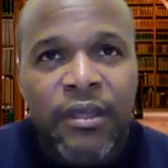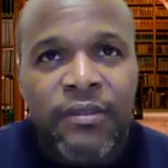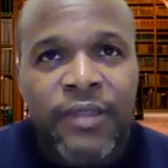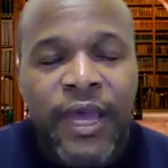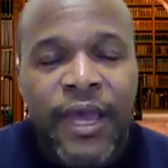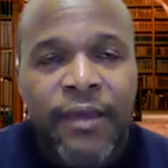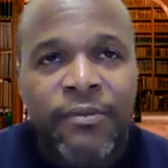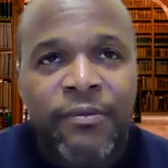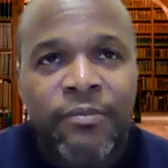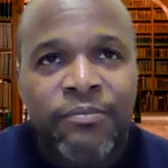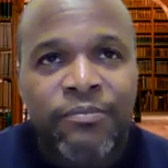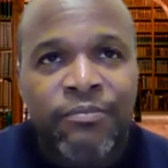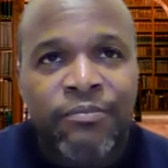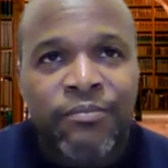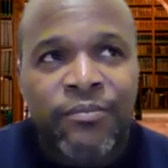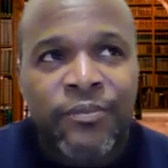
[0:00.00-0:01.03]

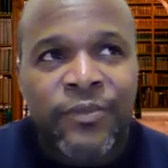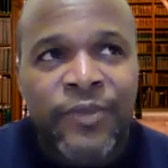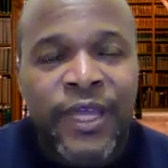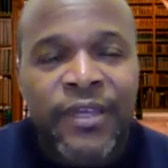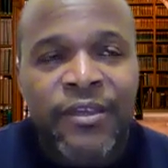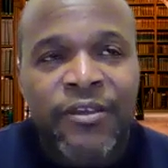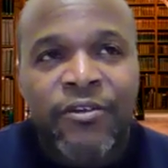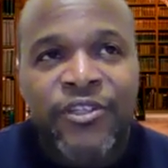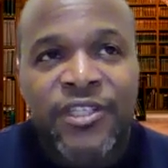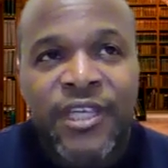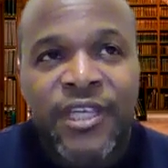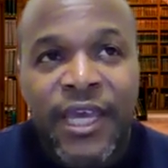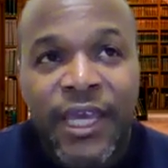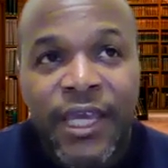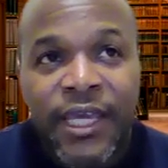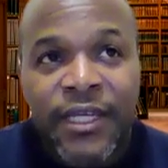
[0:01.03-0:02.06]
that your
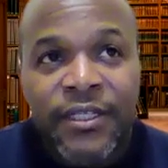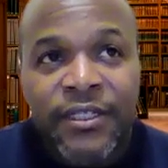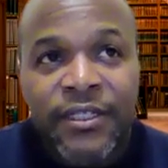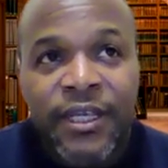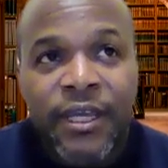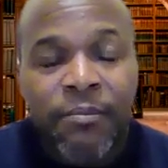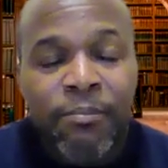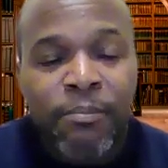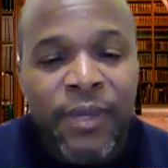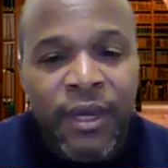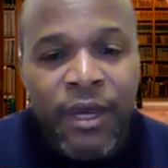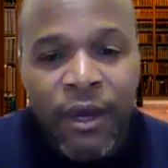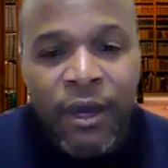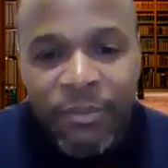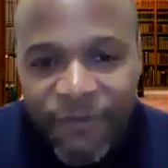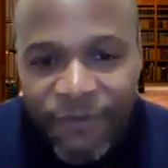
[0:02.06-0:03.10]
skin can
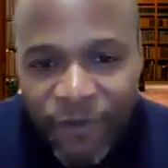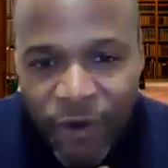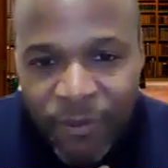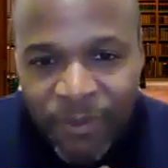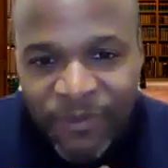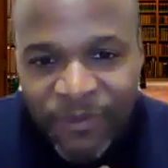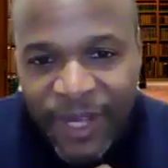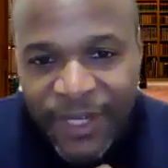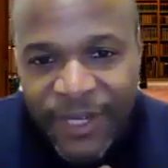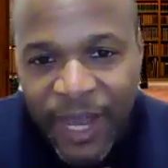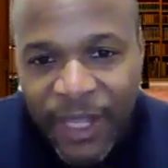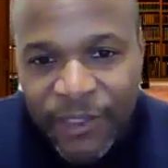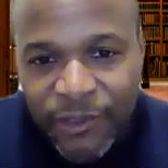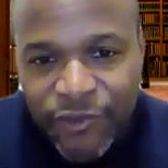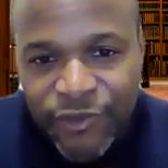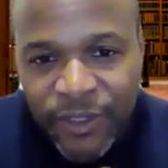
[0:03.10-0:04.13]
become a form of
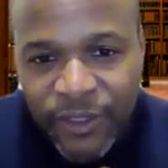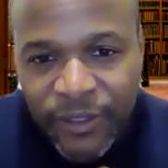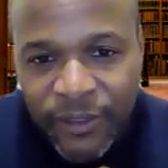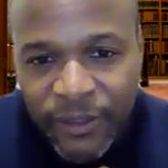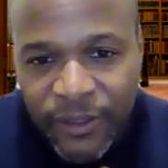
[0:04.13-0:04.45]
idolatry.